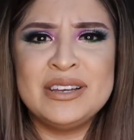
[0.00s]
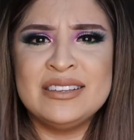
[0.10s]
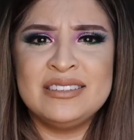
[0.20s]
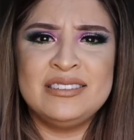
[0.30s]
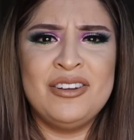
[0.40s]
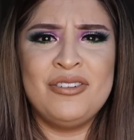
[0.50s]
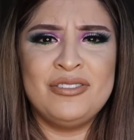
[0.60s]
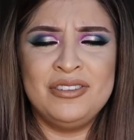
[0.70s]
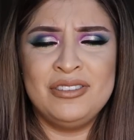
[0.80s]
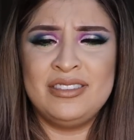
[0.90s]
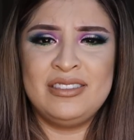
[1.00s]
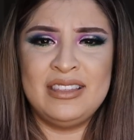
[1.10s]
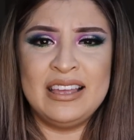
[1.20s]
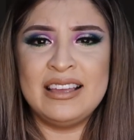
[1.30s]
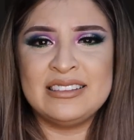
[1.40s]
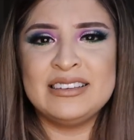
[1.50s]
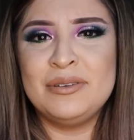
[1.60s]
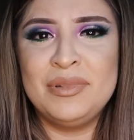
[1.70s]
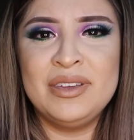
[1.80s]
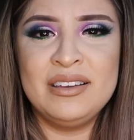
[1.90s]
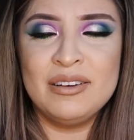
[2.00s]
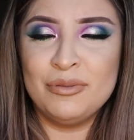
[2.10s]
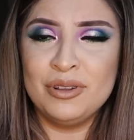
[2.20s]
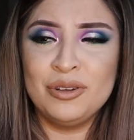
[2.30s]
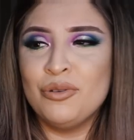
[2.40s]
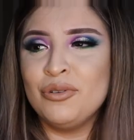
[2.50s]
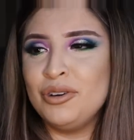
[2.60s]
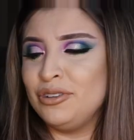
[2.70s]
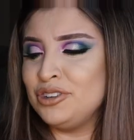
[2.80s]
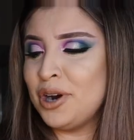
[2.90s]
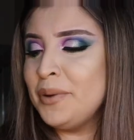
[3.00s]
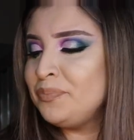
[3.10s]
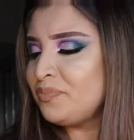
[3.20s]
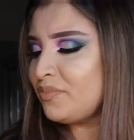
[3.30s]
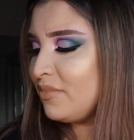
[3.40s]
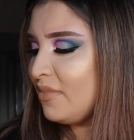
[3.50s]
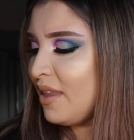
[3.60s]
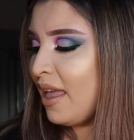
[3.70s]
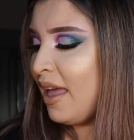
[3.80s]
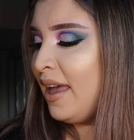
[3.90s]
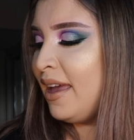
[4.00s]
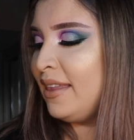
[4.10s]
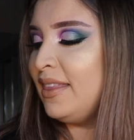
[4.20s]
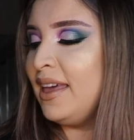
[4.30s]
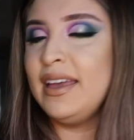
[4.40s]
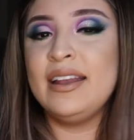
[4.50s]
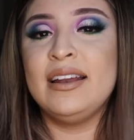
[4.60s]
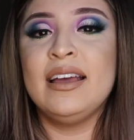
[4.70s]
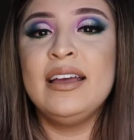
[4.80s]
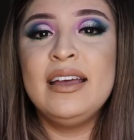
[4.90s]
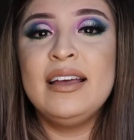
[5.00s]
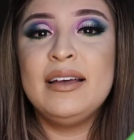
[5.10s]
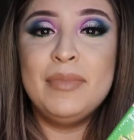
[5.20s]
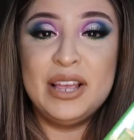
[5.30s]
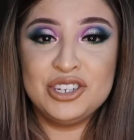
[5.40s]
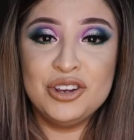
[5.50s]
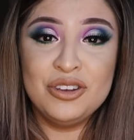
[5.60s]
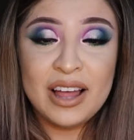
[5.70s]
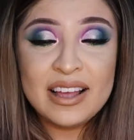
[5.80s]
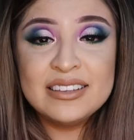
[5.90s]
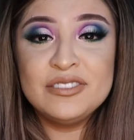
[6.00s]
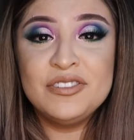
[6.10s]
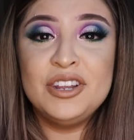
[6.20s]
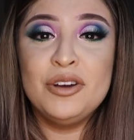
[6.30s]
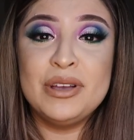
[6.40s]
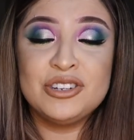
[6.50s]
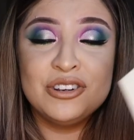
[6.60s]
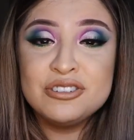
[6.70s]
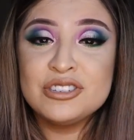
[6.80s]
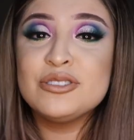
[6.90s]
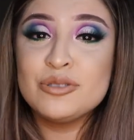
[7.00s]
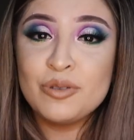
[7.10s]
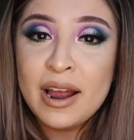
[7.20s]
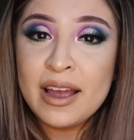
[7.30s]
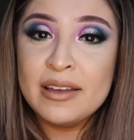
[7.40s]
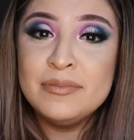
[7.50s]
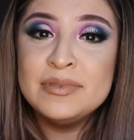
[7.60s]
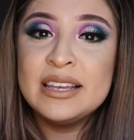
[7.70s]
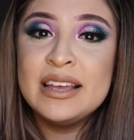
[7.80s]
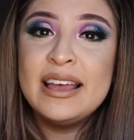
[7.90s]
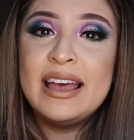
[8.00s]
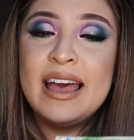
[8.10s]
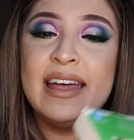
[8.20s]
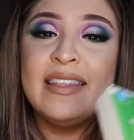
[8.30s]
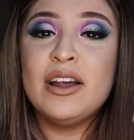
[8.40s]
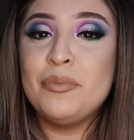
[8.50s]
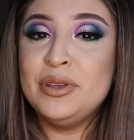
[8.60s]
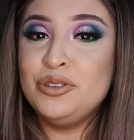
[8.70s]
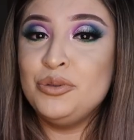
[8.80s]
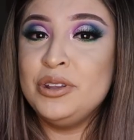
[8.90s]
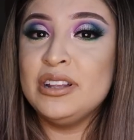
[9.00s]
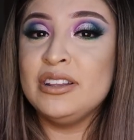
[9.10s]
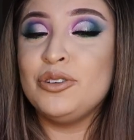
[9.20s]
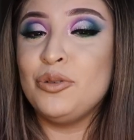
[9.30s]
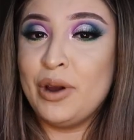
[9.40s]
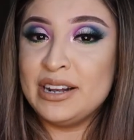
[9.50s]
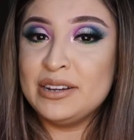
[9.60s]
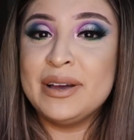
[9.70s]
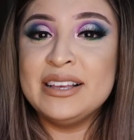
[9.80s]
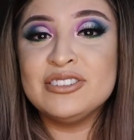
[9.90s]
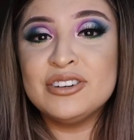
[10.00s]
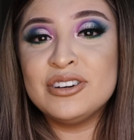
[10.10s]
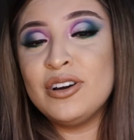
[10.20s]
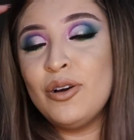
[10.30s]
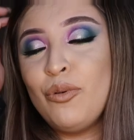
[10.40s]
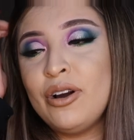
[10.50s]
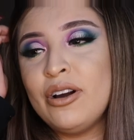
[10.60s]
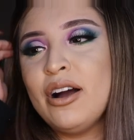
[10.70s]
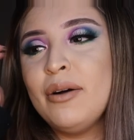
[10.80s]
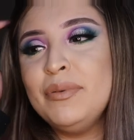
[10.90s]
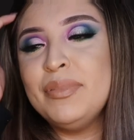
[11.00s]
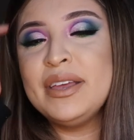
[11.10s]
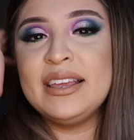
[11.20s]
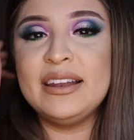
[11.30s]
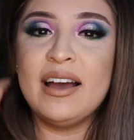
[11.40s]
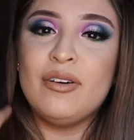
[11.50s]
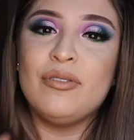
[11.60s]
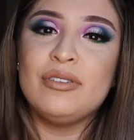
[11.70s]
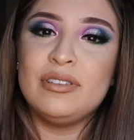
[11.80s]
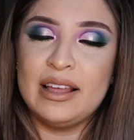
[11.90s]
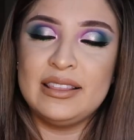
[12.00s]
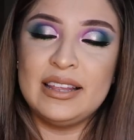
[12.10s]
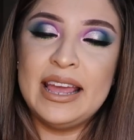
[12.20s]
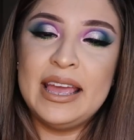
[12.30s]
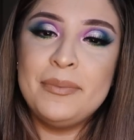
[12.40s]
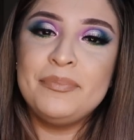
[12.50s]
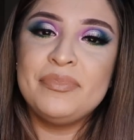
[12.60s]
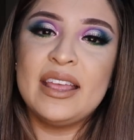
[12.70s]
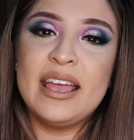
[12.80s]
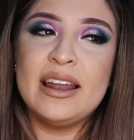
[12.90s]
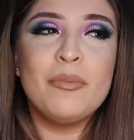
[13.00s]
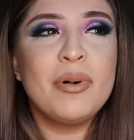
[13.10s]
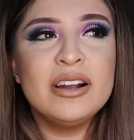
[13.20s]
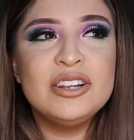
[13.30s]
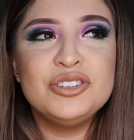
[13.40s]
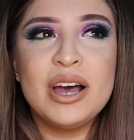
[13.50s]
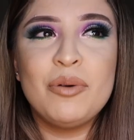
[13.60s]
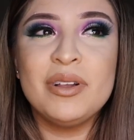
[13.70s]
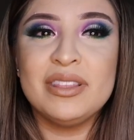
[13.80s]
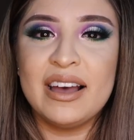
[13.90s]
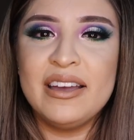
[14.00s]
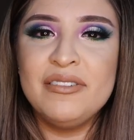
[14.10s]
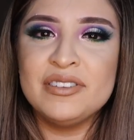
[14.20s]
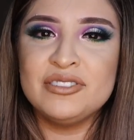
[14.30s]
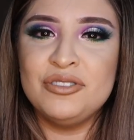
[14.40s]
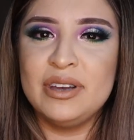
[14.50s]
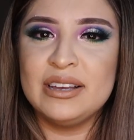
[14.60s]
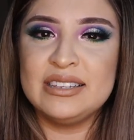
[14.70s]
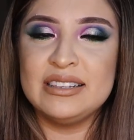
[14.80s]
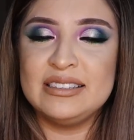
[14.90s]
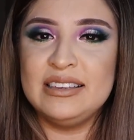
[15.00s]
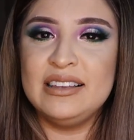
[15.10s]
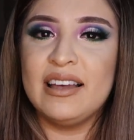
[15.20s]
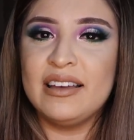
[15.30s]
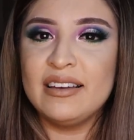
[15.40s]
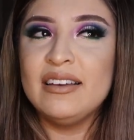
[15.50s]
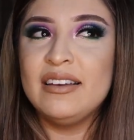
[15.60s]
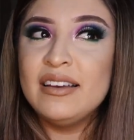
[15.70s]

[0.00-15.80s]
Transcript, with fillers: because you know you think it's going to be a really cool oil to try and then make sure you like this video make sure you're subscribed and then I'll be doing a little randomizer where I'll be picking out like the name and I'll probably do that one live so you guys can see like